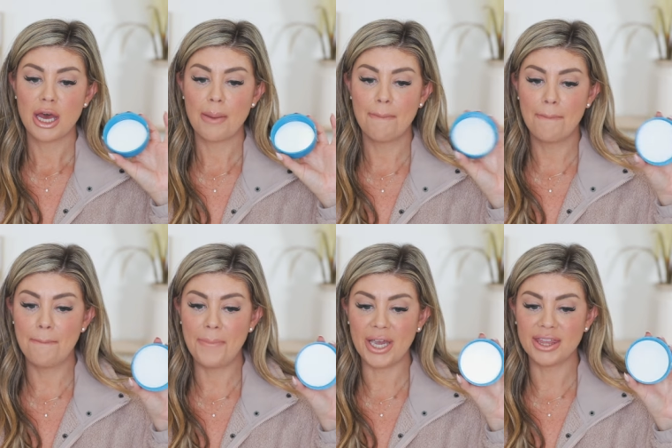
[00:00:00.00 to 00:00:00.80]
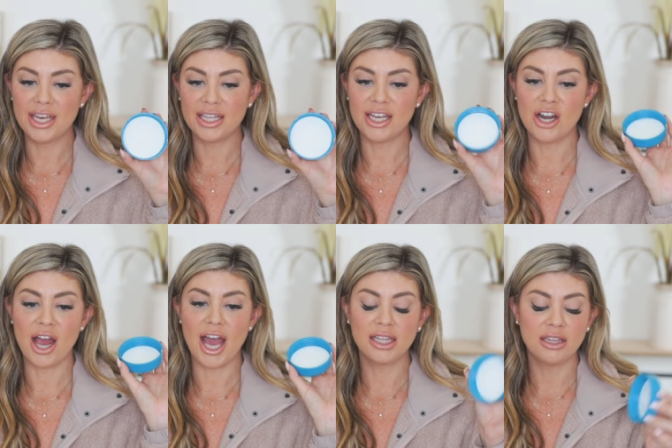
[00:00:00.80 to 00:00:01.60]
A big thing in
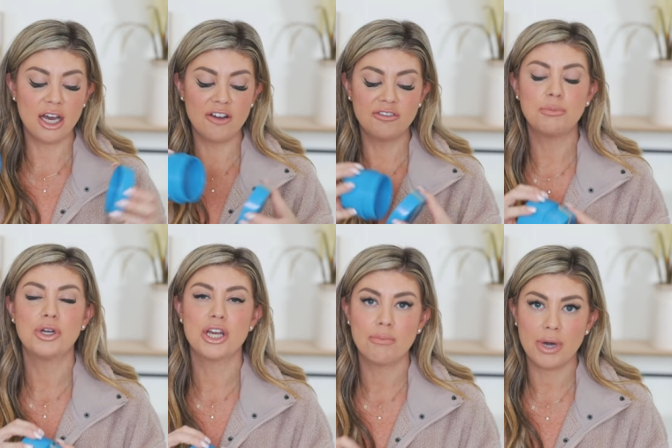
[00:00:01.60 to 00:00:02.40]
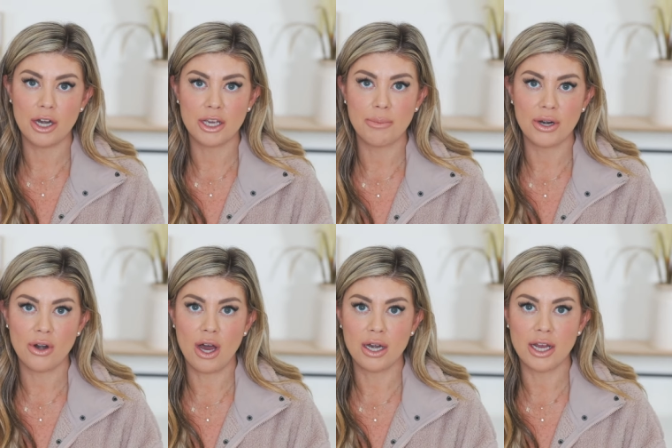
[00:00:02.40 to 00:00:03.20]
there. I love putting body butter on.